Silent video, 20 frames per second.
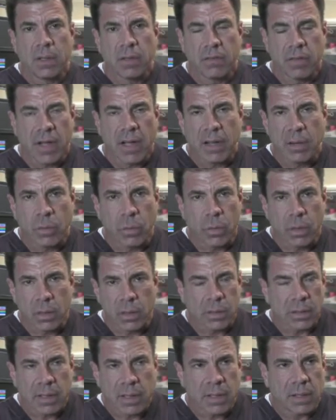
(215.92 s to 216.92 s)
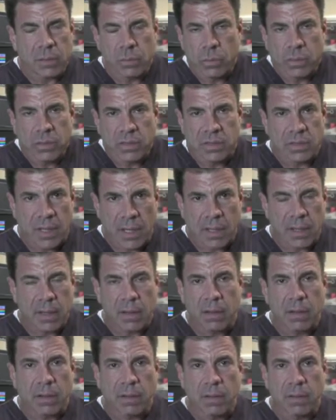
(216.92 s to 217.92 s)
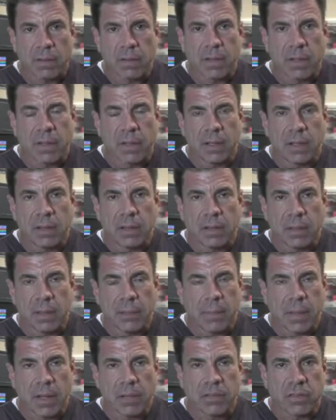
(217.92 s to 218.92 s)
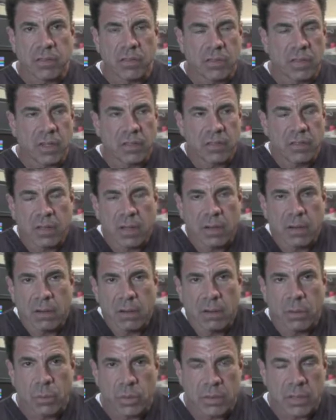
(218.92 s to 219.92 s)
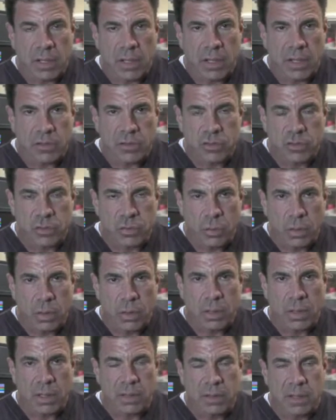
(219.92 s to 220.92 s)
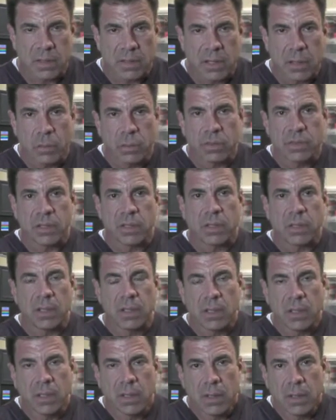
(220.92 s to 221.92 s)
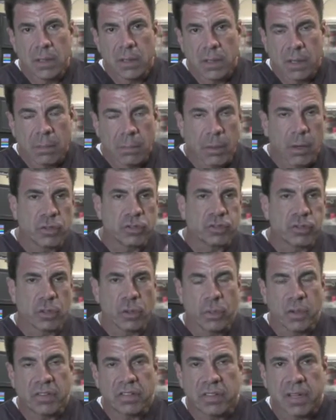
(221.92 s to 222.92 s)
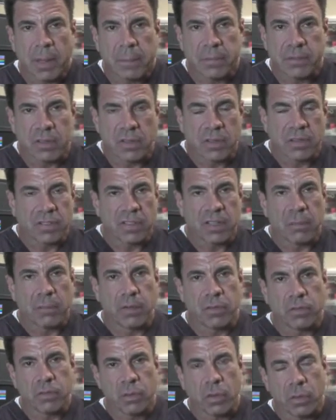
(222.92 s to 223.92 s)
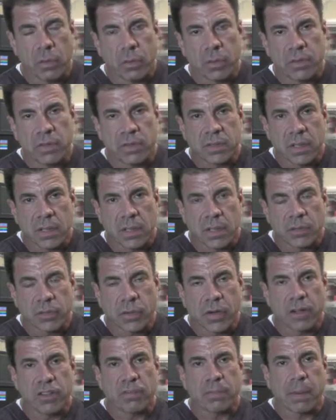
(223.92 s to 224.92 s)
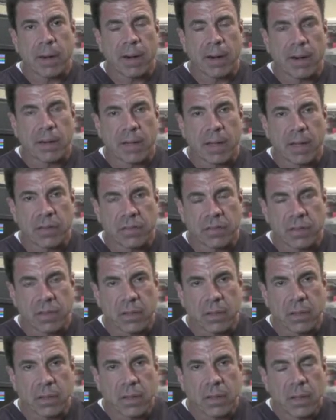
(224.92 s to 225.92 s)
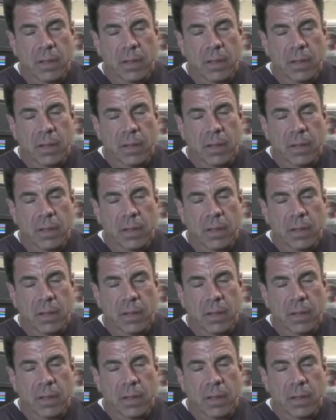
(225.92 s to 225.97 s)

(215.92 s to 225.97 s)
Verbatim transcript: vein work. That was not at all the, the message. That's not at all what the lectures were. I think that was the emotional reception of some of what was uh, transpired last year.